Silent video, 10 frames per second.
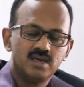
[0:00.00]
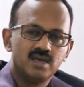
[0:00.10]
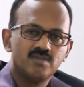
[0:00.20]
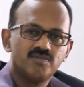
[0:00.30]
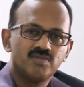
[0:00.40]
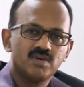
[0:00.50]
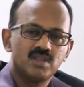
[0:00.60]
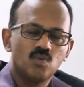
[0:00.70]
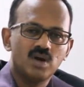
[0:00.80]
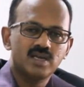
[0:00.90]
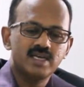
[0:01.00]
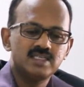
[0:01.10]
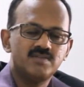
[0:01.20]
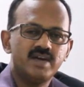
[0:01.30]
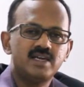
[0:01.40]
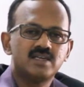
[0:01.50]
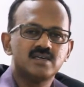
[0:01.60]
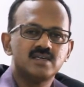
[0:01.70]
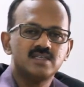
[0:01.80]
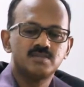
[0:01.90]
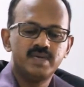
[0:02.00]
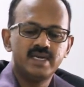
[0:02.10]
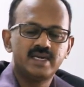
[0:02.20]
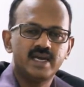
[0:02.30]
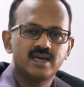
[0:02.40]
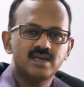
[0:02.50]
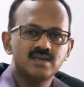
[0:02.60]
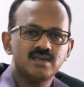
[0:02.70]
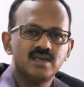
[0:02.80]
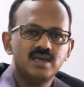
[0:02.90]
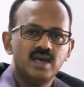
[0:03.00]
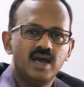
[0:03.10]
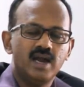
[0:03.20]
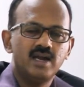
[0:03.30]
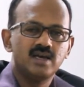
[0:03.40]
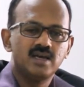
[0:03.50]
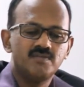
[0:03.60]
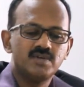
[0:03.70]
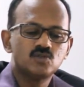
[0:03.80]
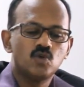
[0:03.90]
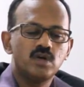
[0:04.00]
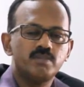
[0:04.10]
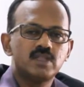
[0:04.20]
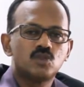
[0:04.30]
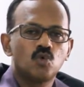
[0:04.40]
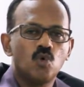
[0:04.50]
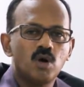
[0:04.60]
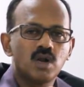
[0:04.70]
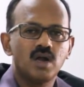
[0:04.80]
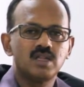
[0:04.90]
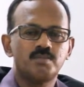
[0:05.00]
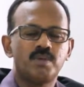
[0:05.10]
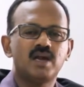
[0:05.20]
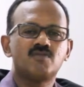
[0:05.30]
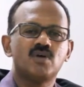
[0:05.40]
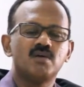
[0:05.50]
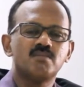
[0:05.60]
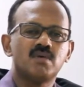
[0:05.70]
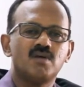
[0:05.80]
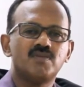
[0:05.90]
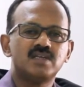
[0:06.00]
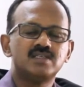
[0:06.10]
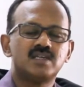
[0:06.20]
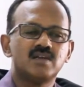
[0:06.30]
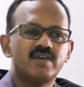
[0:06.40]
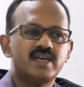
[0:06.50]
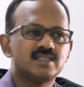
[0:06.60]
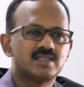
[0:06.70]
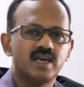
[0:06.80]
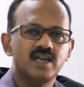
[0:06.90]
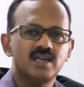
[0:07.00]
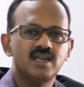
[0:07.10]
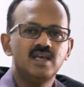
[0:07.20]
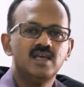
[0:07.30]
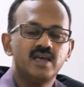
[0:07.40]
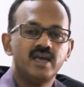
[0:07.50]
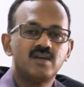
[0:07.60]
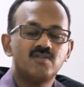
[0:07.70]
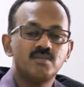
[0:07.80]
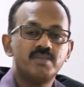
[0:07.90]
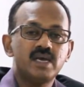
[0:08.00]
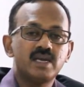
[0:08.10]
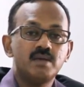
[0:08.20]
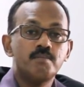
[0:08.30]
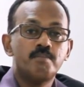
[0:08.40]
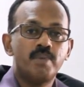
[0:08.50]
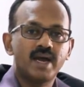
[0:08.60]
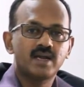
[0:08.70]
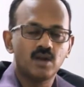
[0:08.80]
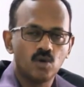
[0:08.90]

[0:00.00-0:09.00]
if the 1 kg weight is being taken, and if it is going to be thrown on the platform of a digital weighing scale, it will be an impact